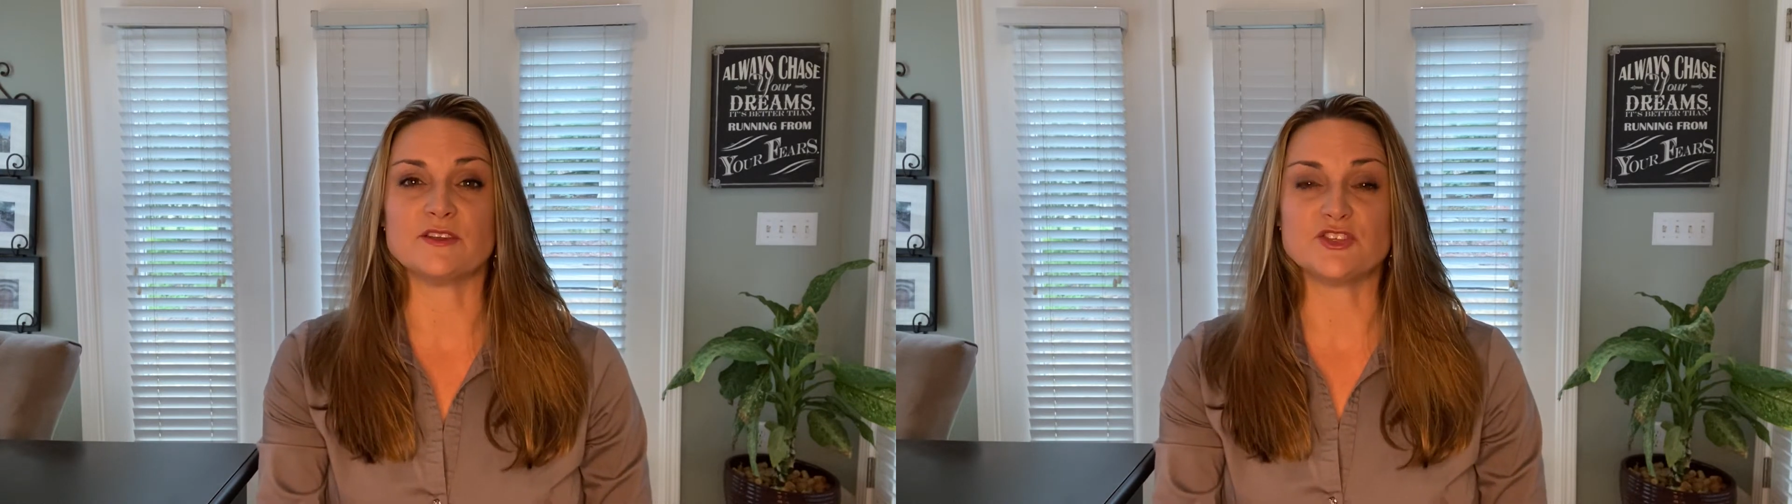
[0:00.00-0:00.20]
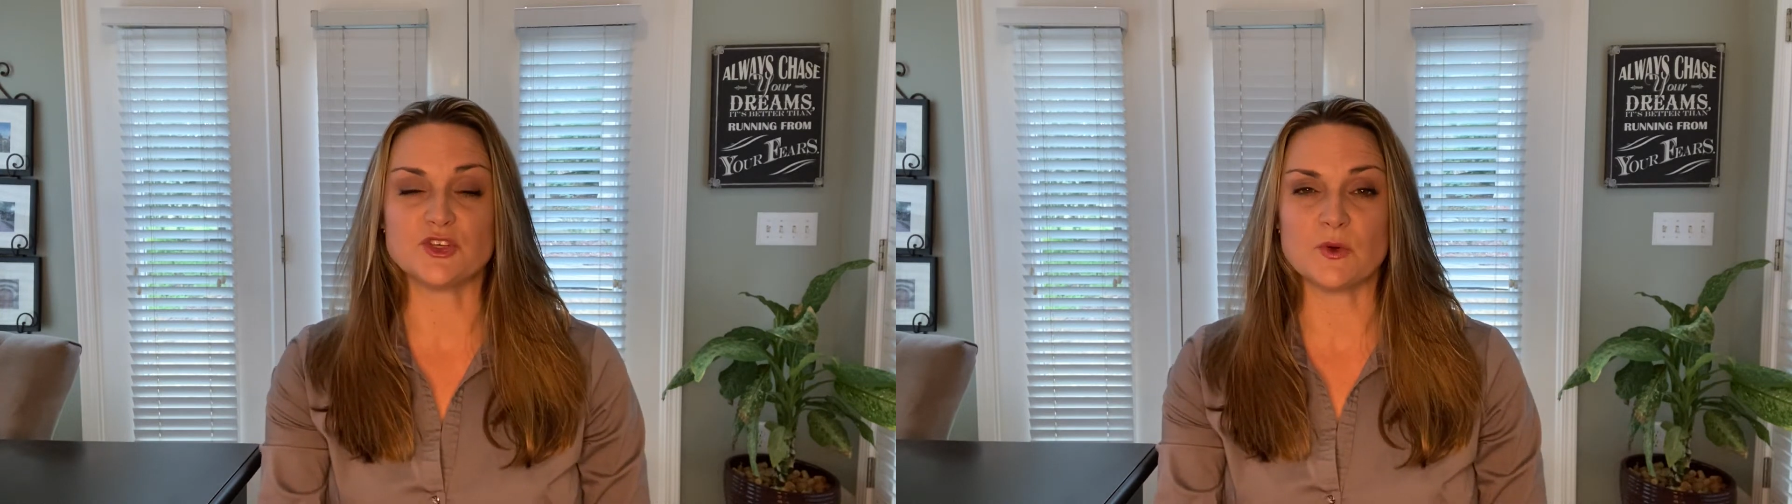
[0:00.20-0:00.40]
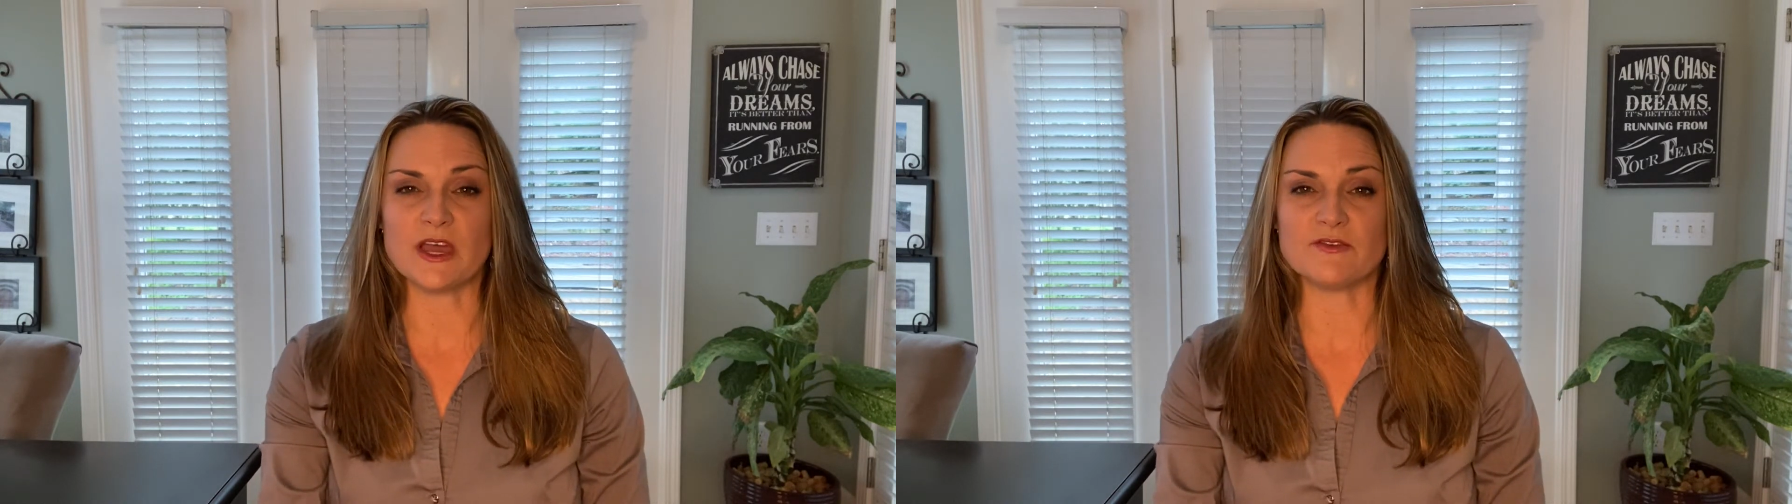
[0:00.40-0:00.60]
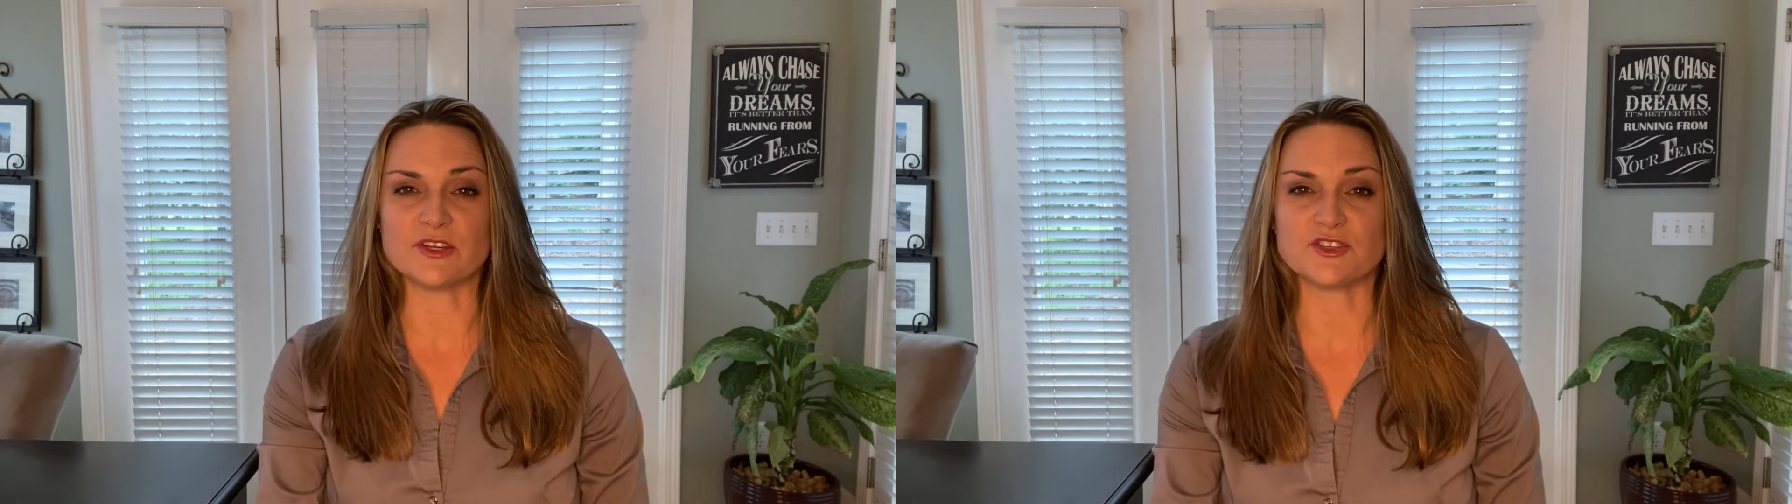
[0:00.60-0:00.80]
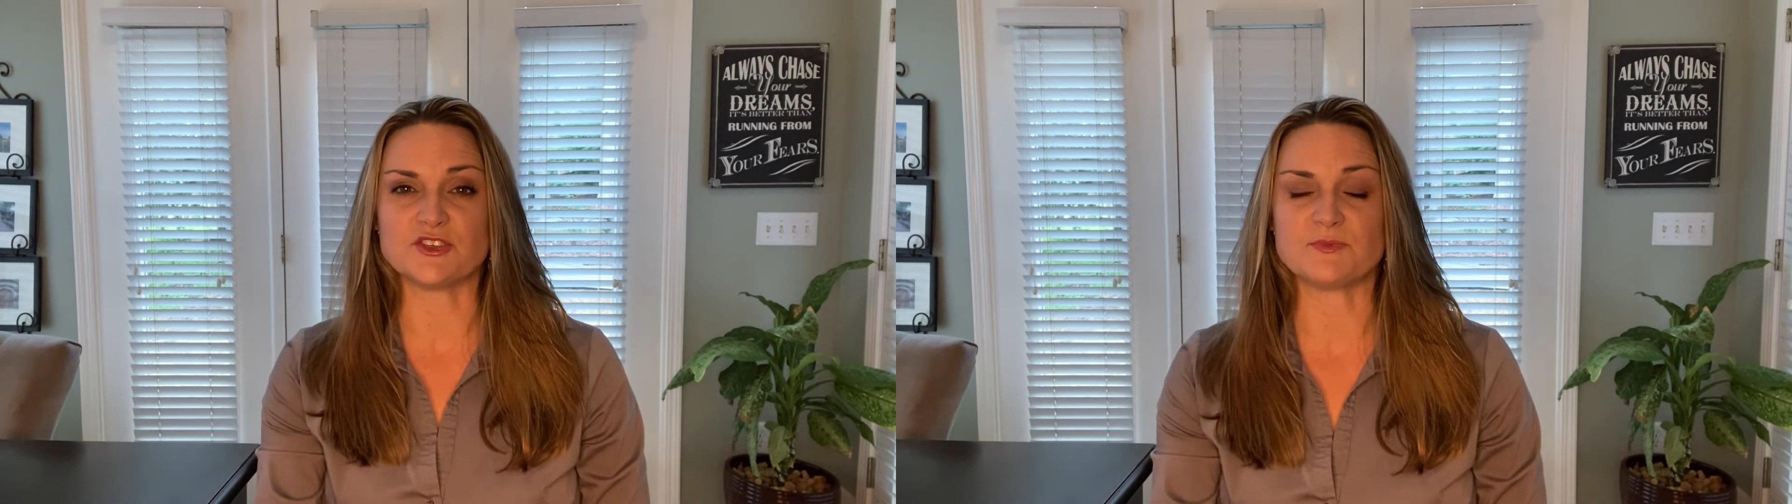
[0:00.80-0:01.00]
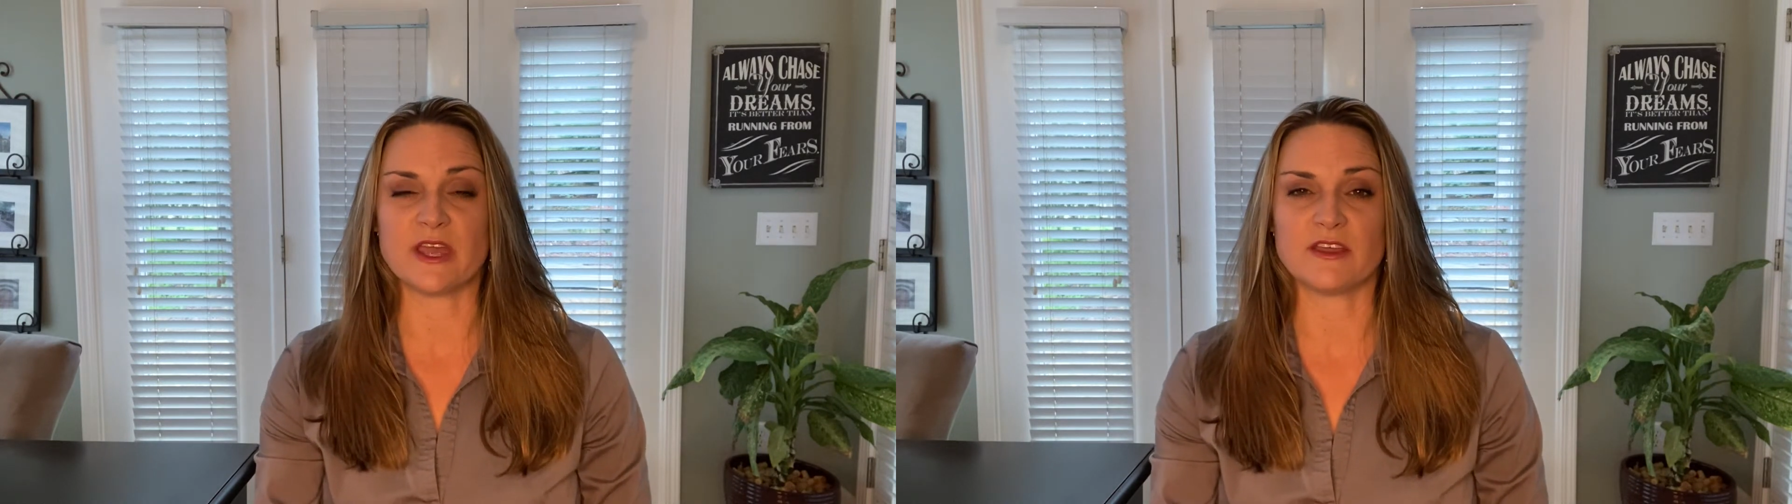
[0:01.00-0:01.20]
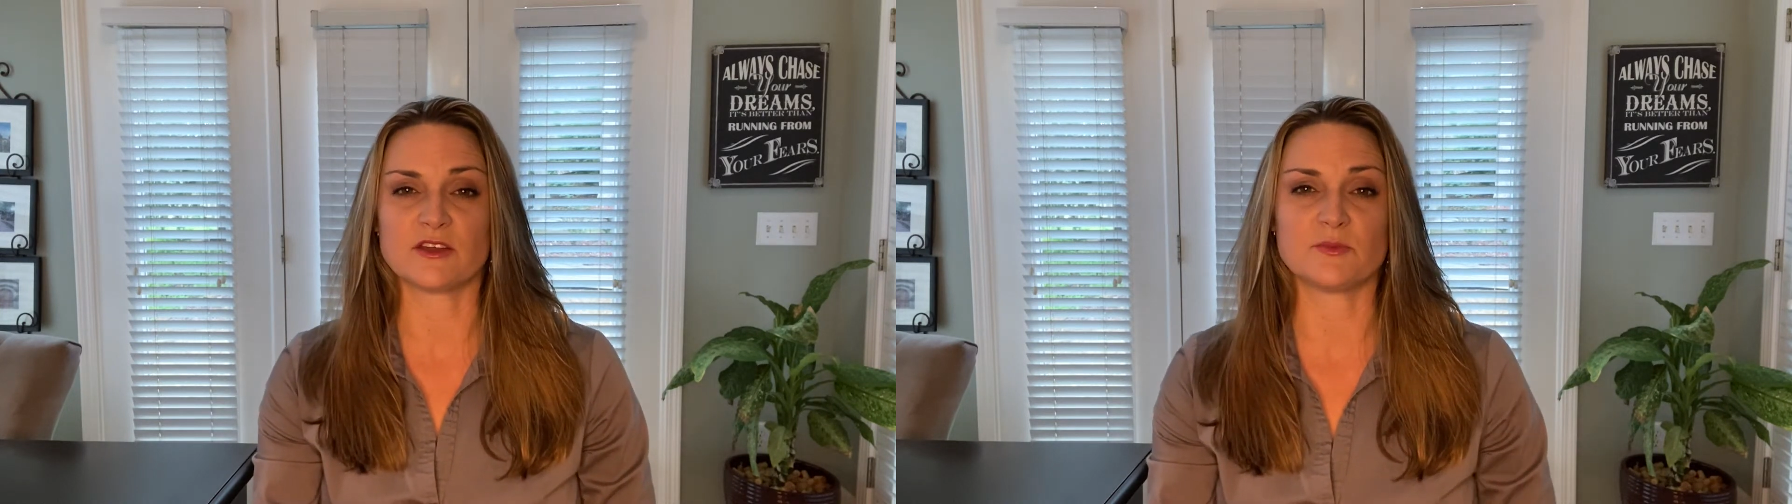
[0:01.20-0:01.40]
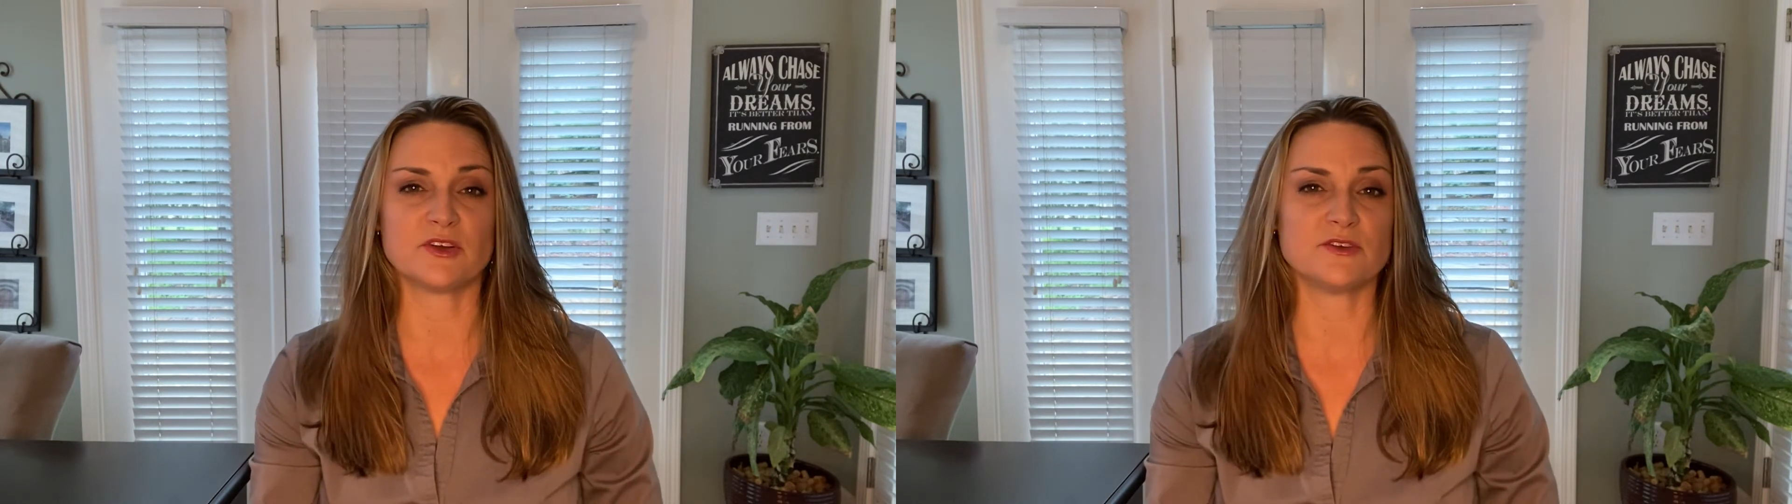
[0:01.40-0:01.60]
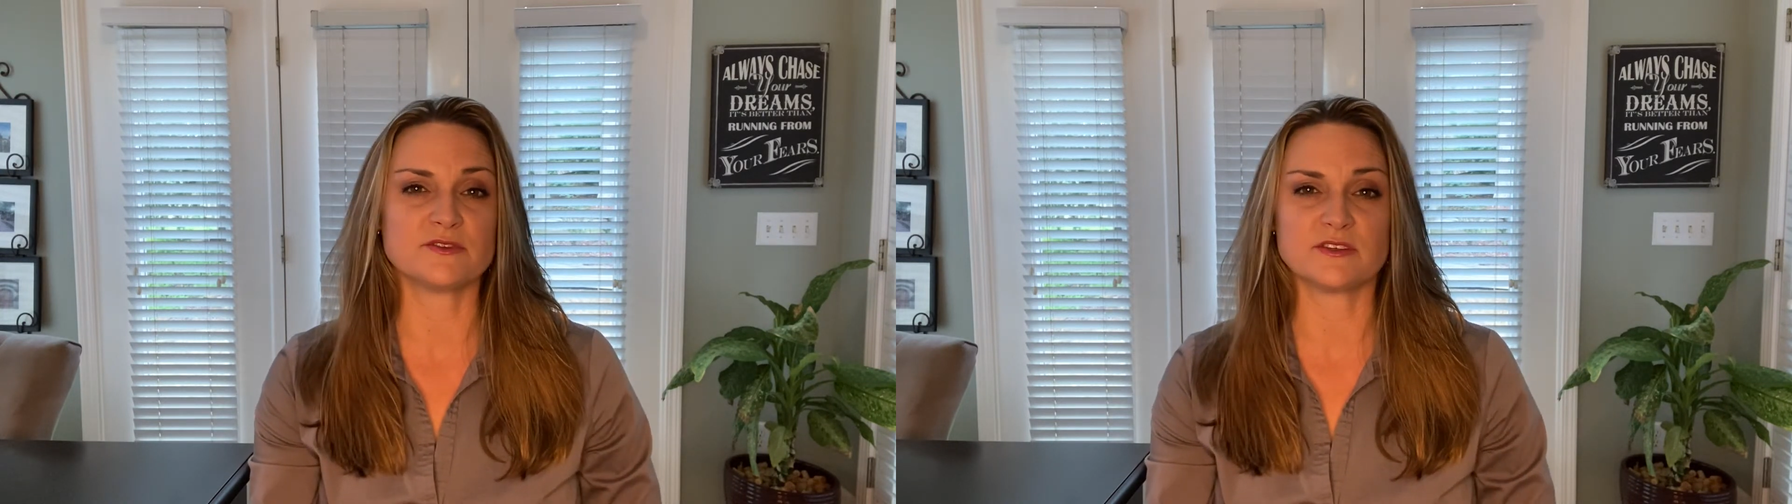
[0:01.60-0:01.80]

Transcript: do have issues paying their bills,